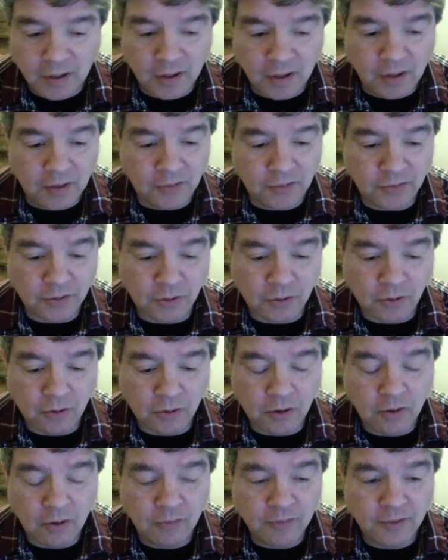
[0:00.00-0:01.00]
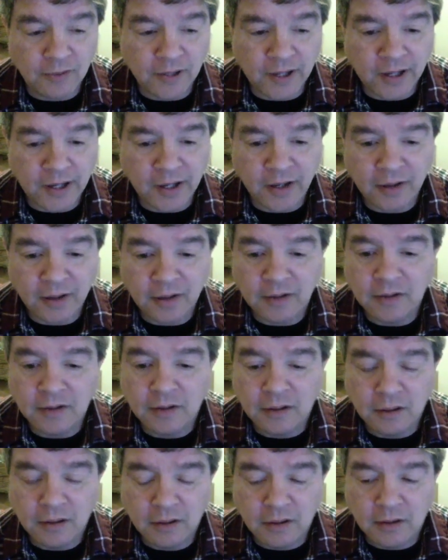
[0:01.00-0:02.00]
So hopefully
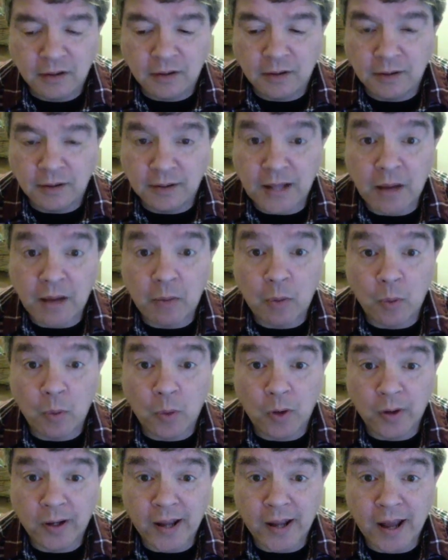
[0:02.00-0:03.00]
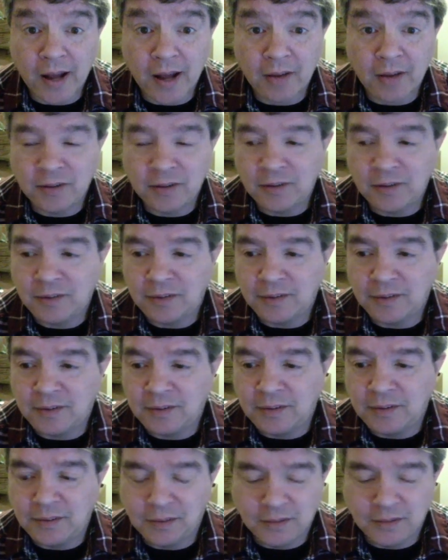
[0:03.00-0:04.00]
that will work out,
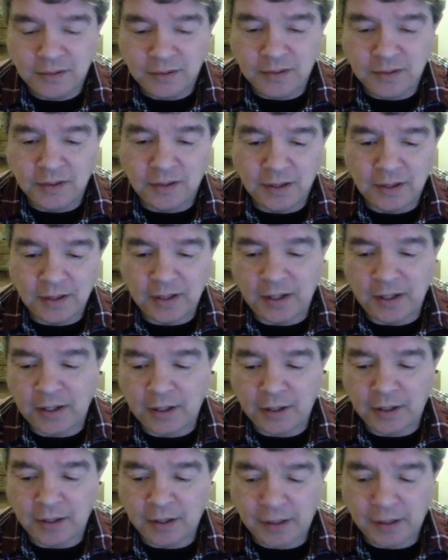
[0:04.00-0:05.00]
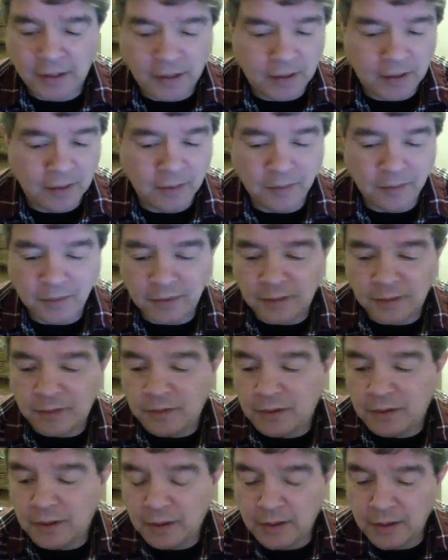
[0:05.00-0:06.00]
and
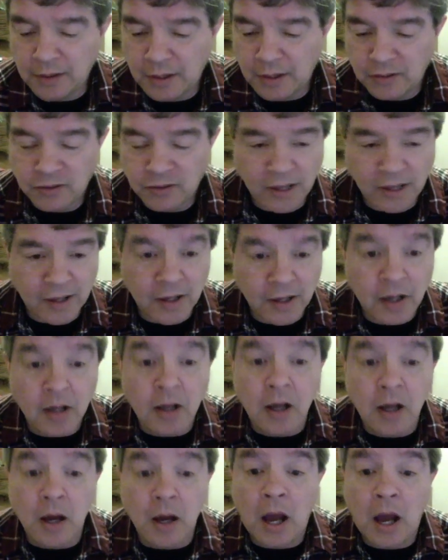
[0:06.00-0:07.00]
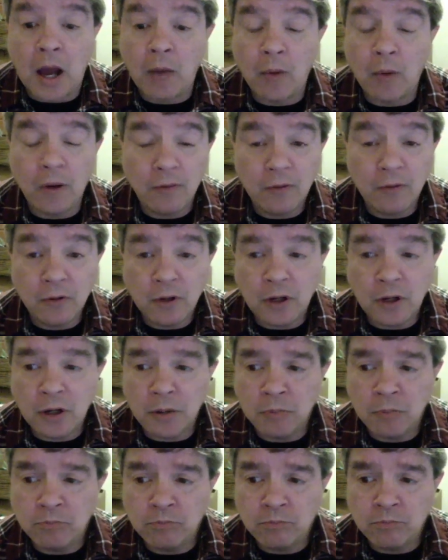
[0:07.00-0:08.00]
that's it. However,
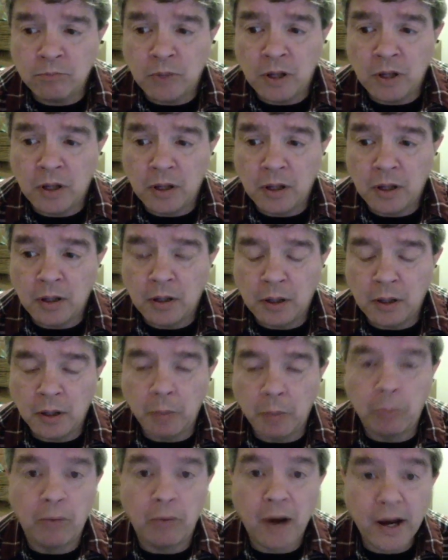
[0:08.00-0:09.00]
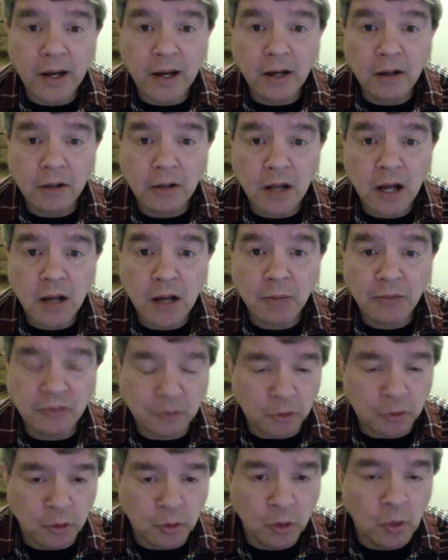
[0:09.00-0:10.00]
bracket clocks
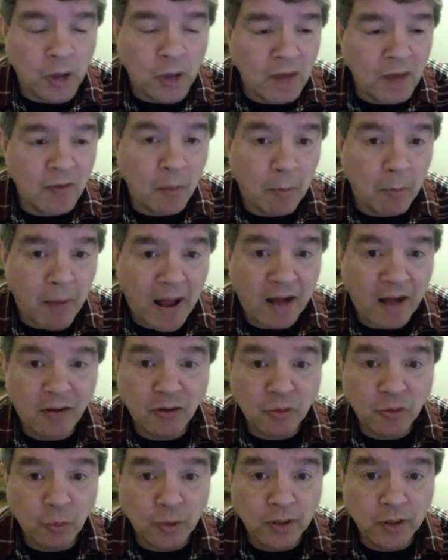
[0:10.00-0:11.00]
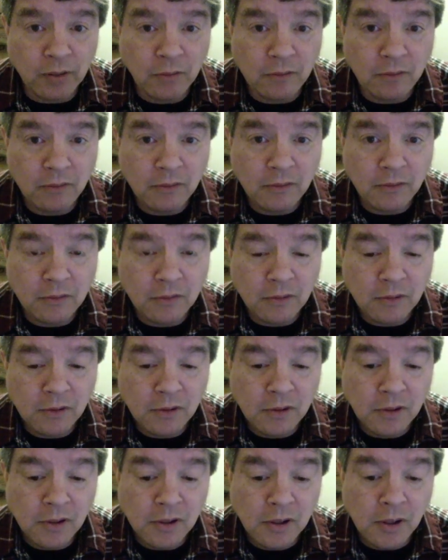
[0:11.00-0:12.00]
do have a balance wheel,
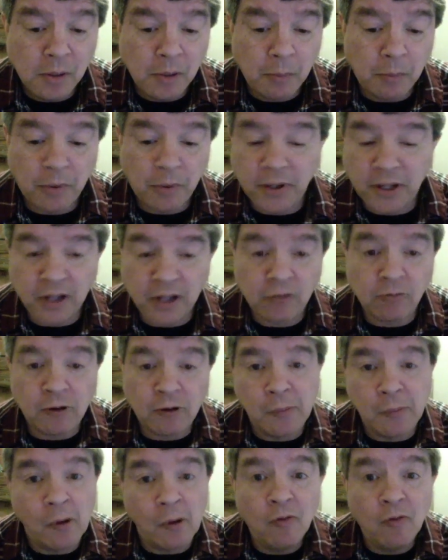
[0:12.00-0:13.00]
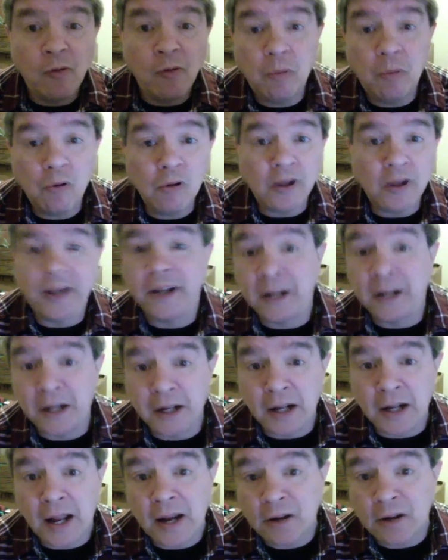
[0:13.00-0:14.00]
but it's removable and you can
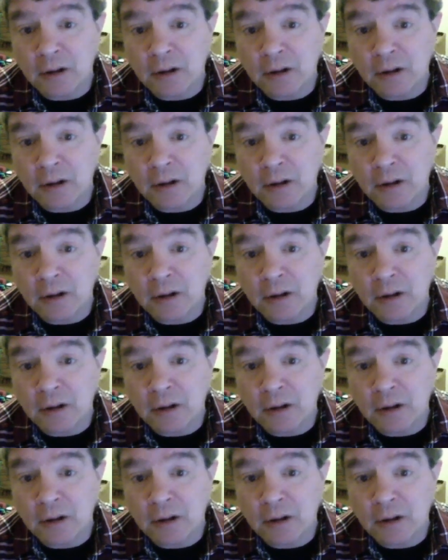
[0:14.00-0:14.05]
actually